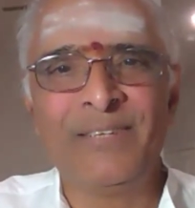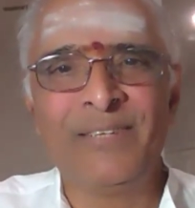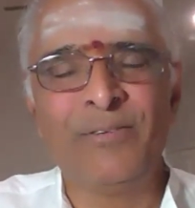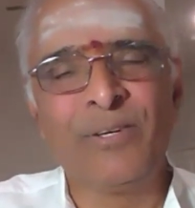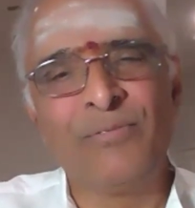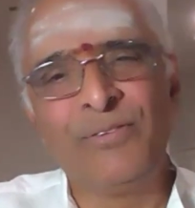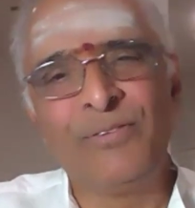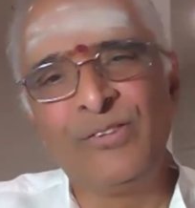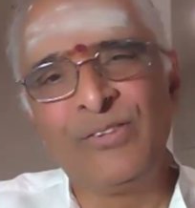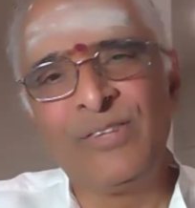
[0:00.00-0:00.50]

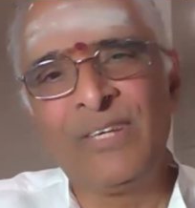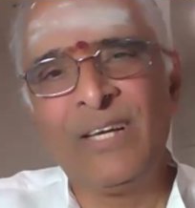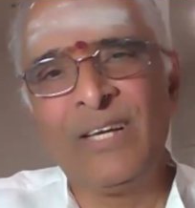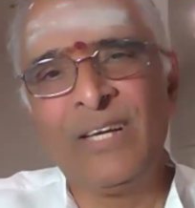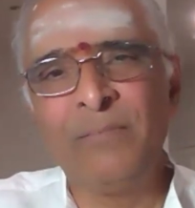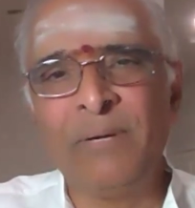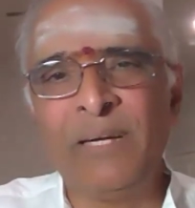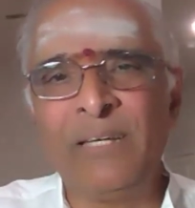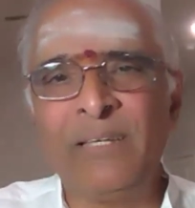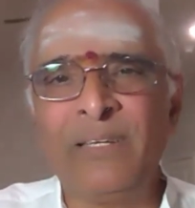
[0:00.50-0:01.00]
Your
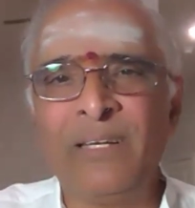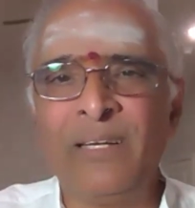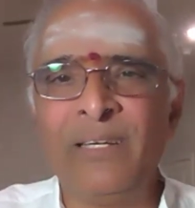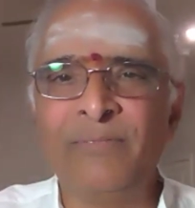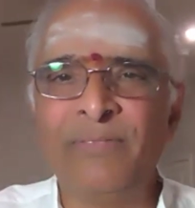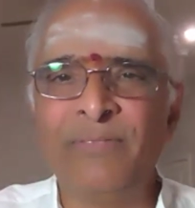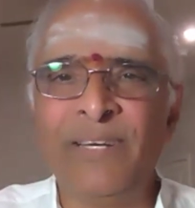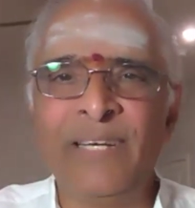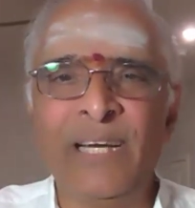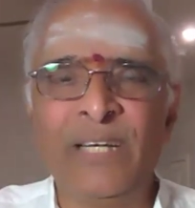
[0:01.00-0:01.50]
physical, mental,
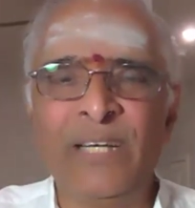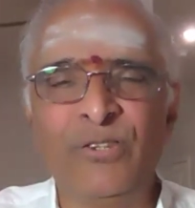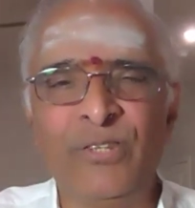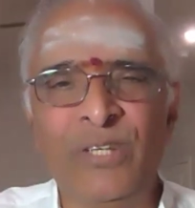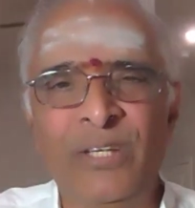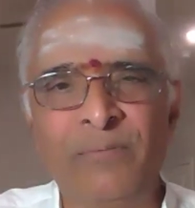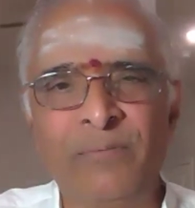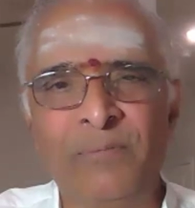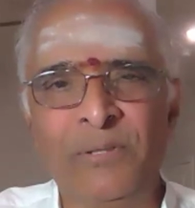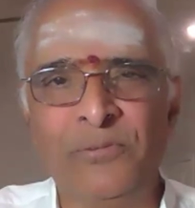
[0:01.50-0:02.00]
and
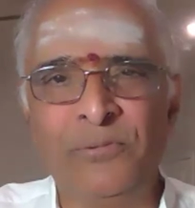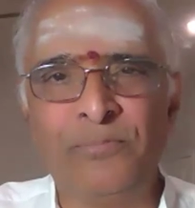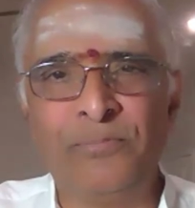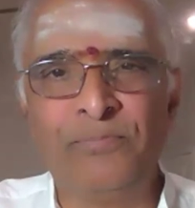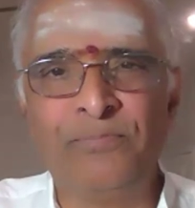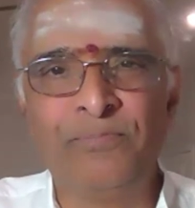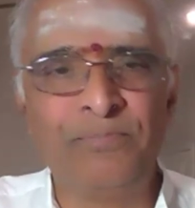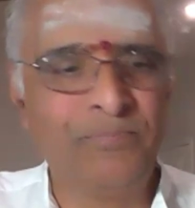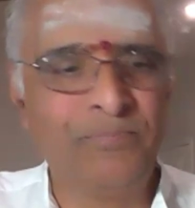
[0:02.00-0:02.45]
financial means.